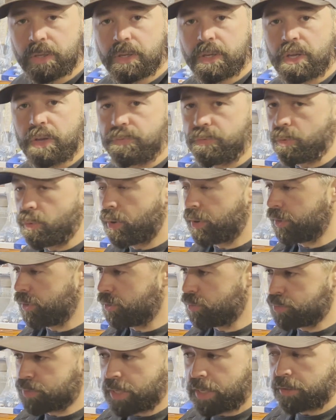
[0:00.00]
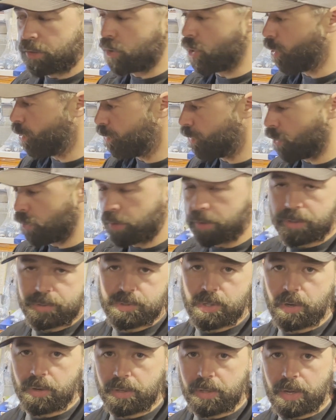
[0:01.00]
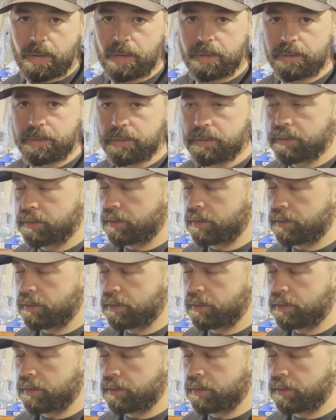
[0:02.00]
If you want to use that, go for it. It's already on.